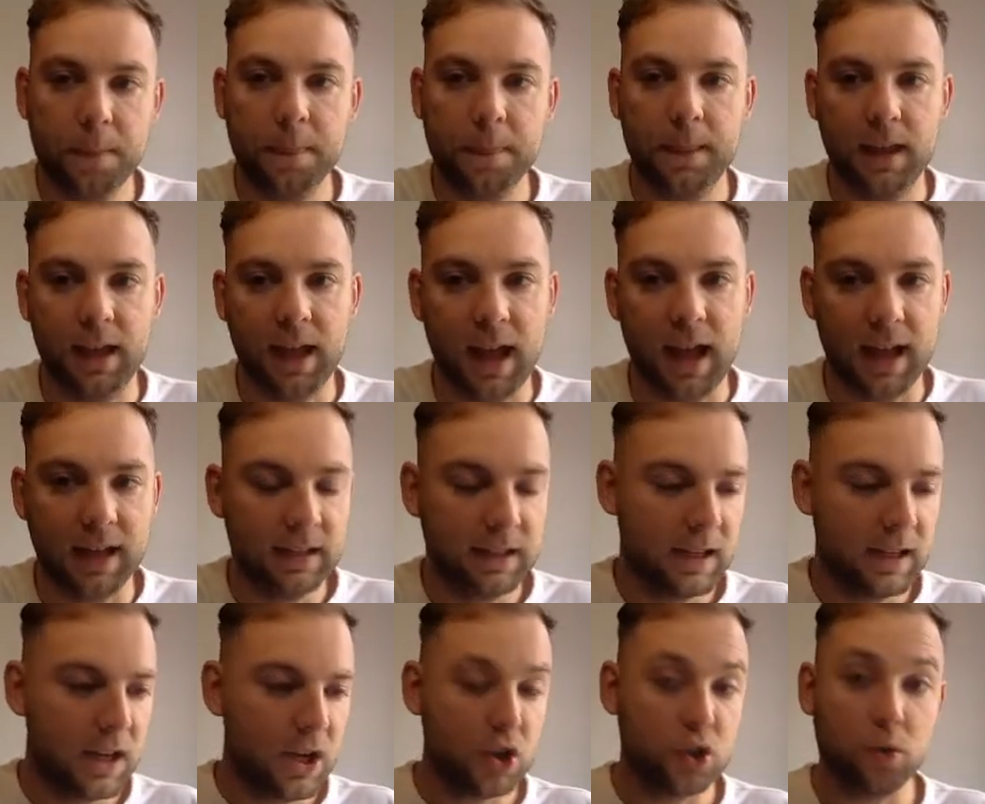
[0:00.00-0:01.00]
Okay,
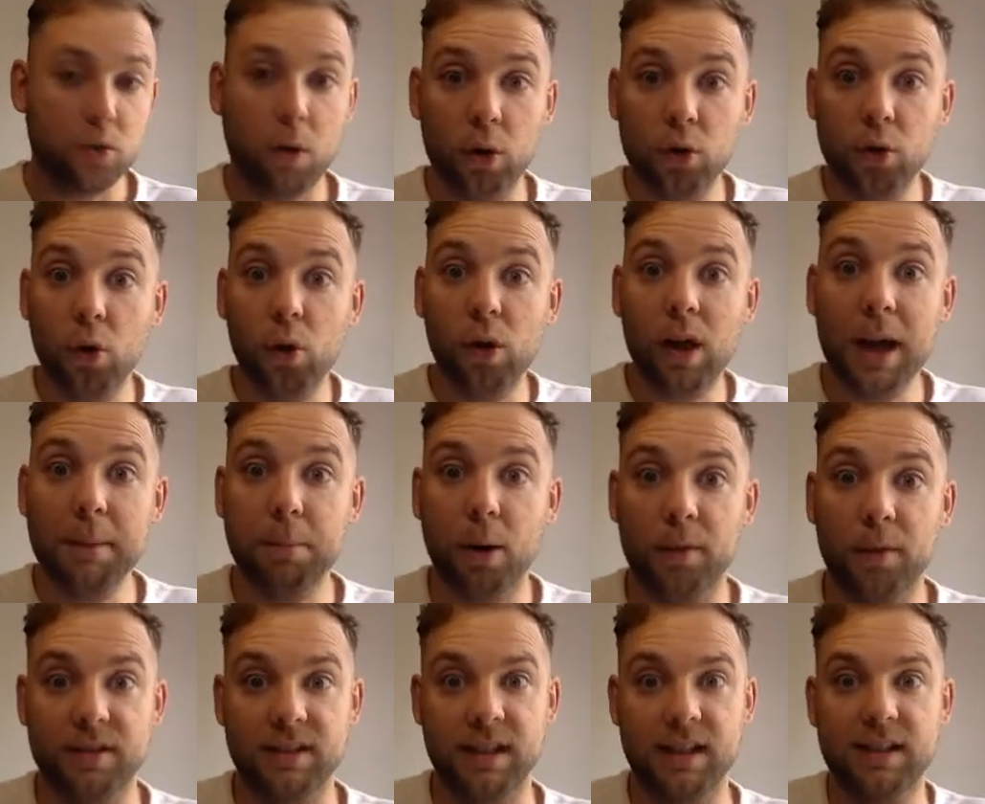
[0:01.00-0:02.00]
so our null
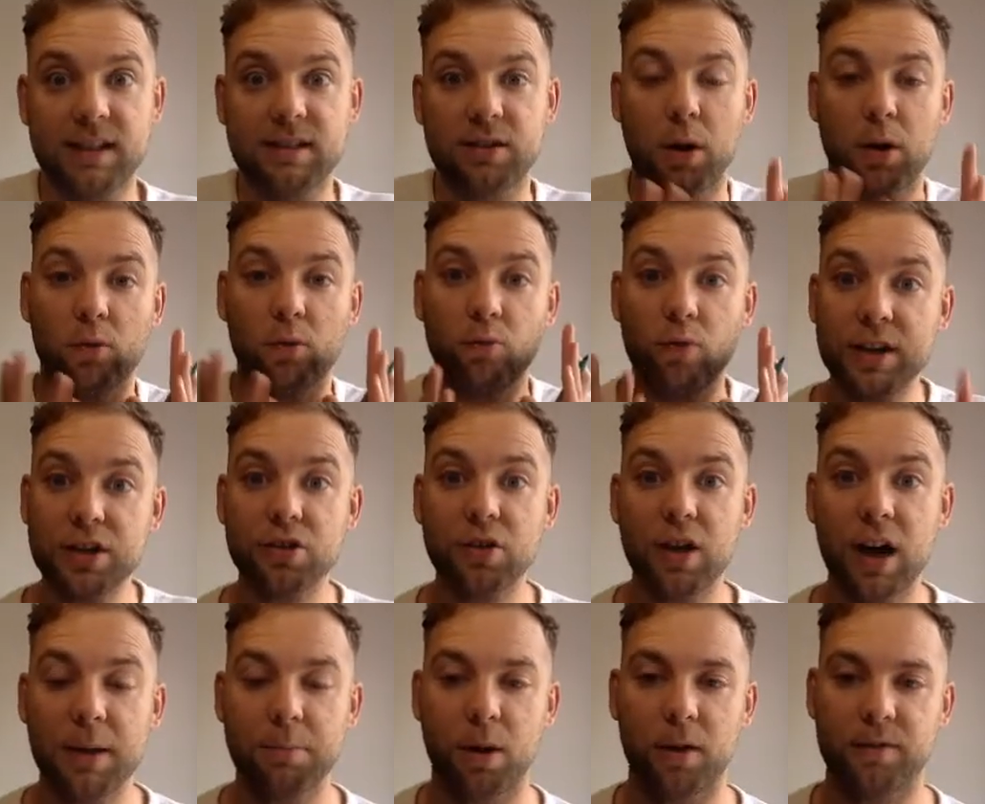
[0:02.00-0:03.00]
hypothesis, so our original
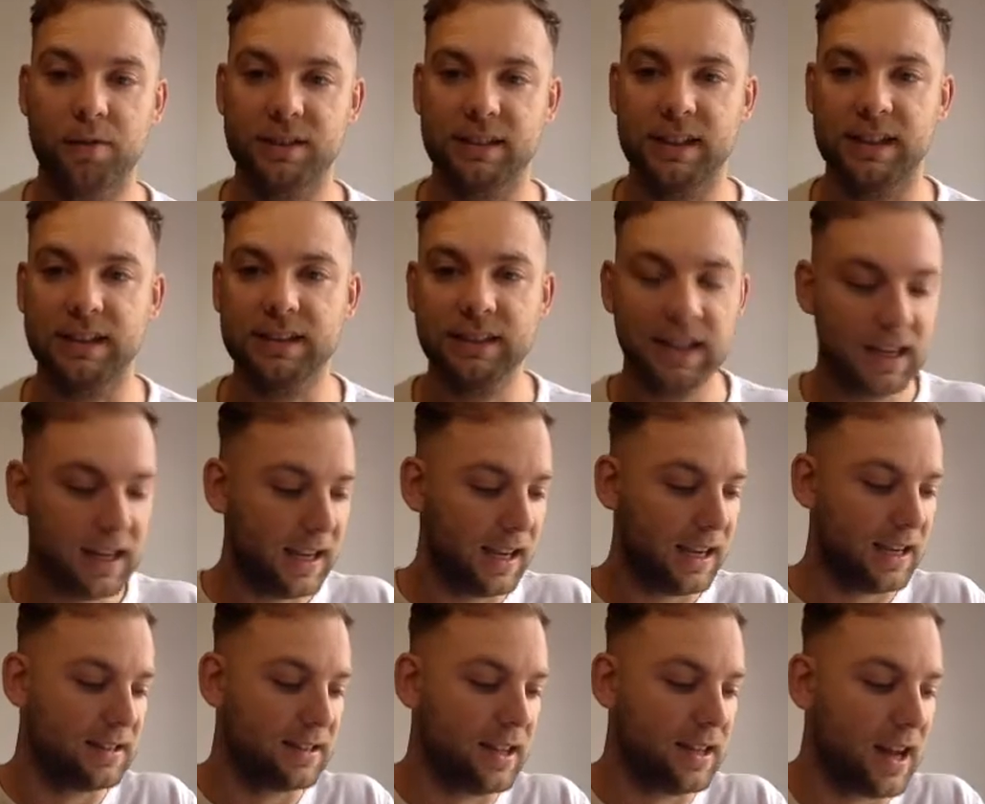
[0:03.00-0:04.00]
hypothesis
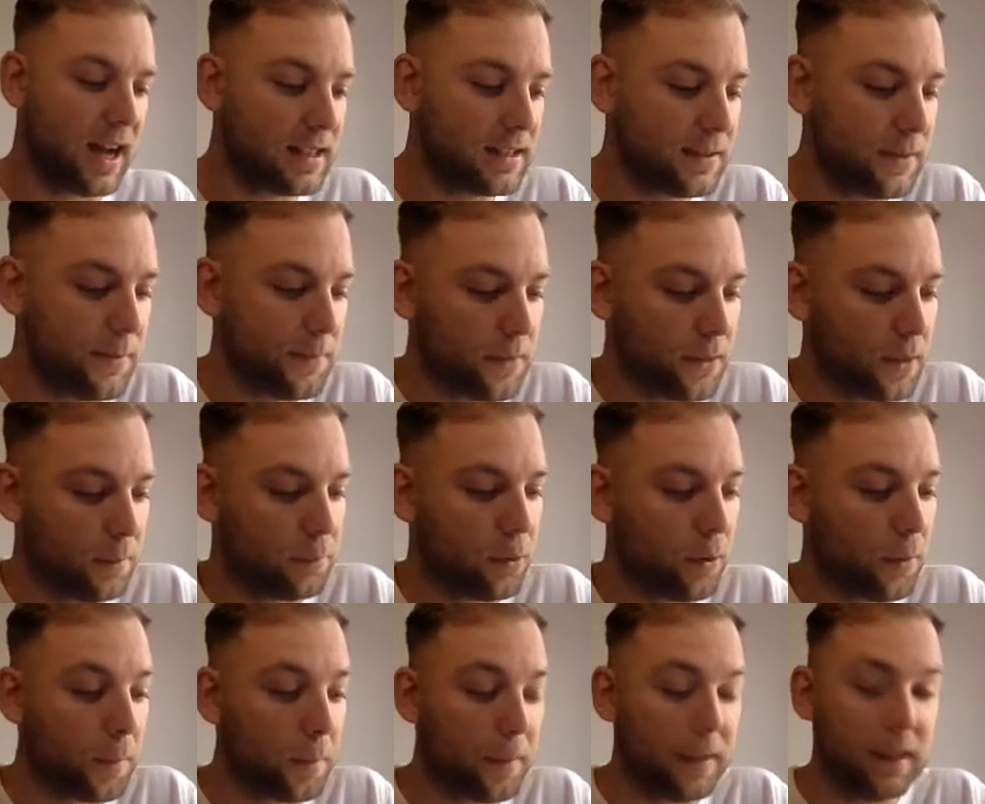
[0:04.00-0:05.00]
is that the
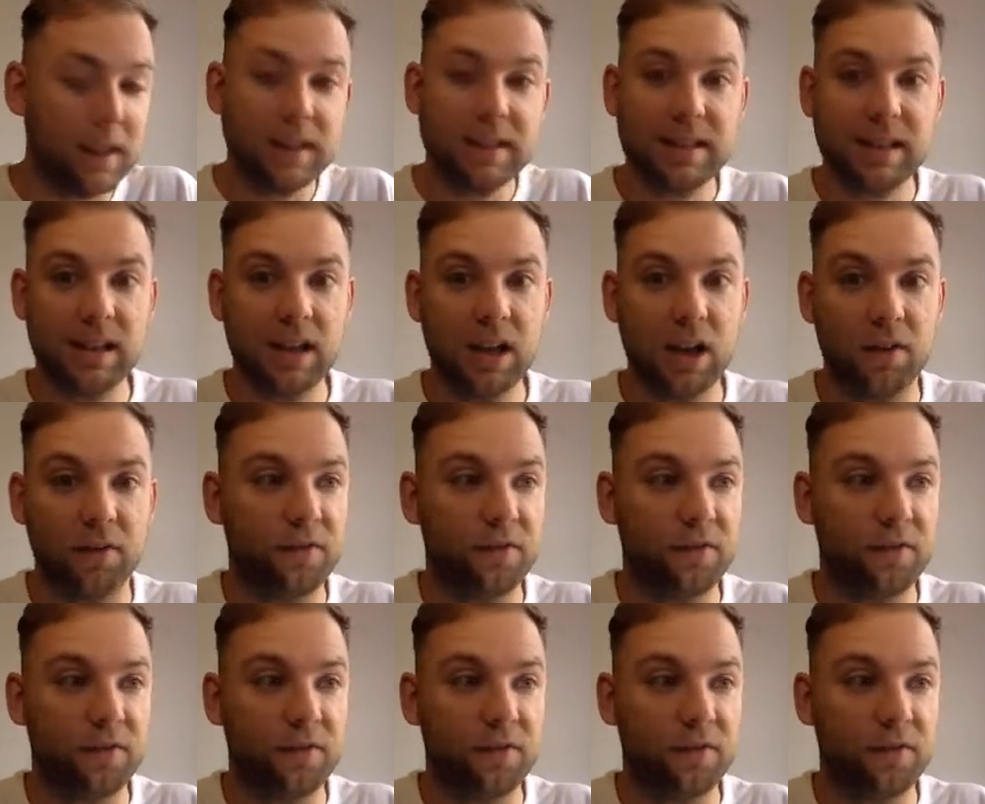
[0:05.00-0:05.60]
probability of